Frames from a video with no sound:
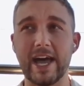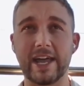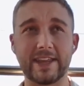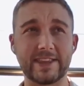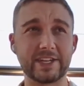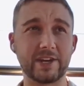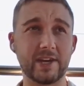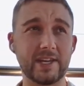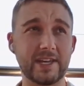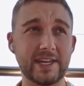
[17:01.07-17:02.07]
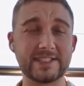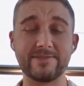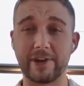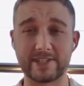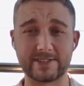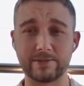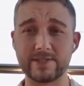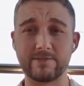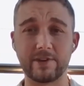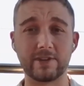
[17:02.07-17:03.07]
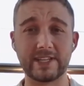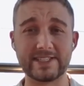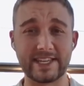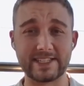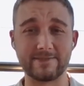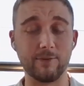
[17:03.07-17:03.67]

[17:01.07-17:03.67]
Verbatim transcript: And I think it is very exclusive. It only seats